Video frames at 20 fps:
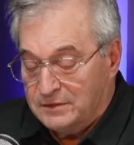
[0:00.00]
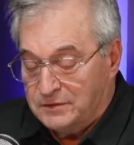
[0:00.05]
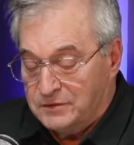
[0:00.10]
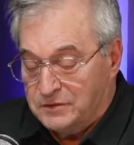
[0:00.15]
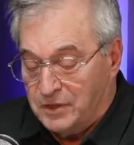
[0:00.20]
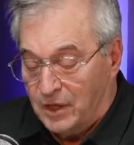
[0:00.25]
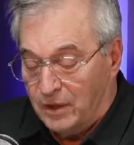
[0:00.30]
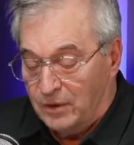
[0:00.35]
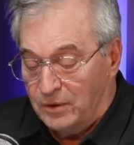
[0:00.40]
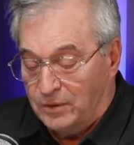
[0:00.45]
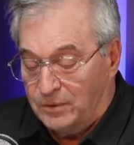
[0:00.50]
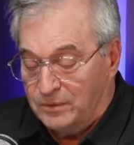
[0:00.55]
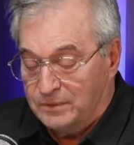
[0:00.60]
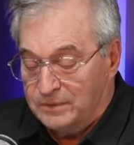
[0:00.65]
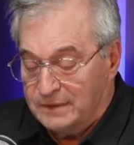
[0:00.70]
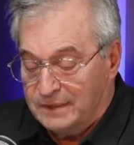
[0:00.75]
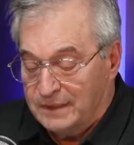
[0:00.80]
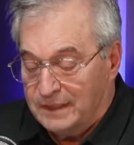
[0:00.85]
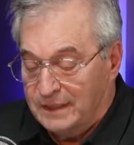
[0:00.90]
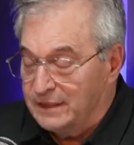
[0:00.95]
So
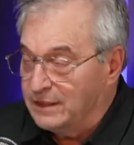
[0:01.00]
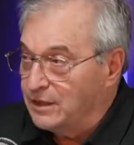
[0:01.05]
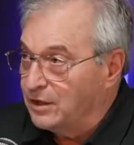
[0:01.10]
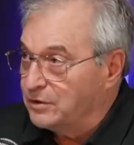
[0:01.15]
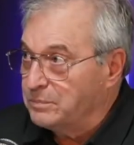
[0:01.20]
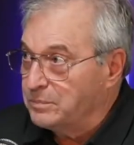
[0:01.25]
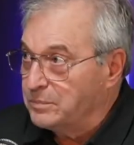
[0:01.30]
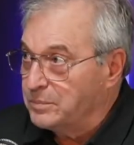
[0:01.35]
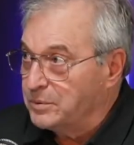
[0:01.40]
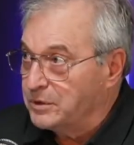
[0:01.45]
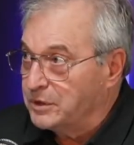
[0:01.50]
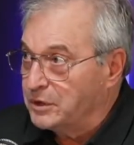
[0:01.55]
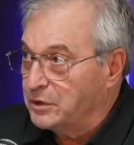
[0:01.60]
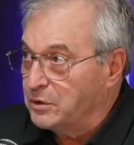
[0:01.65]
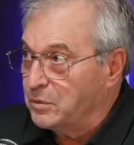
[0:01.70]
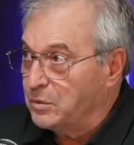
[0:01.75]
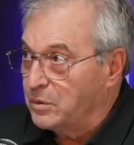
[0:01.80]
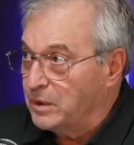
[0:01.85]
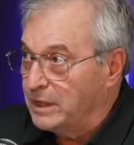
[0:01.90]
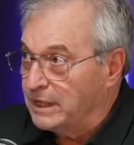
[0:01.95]
it goes pretty
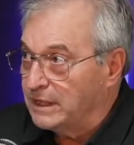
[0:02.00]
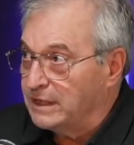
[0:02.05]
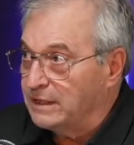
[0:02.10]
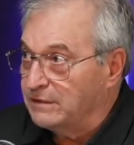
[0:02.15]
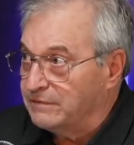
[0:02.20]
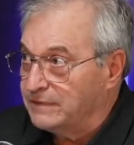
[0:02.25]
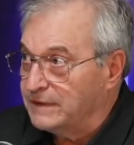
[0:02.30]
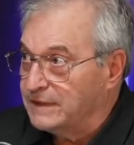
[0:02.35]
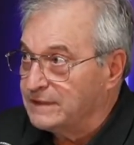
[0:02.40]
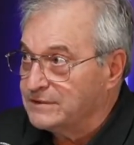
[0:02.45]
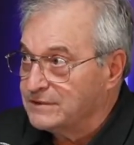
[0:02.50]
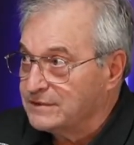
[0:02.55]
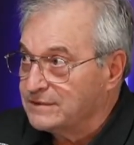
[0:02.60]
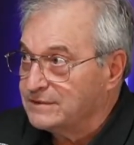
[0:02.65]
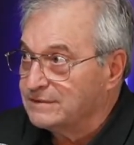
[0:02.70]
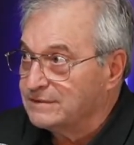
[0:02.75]
quick if it's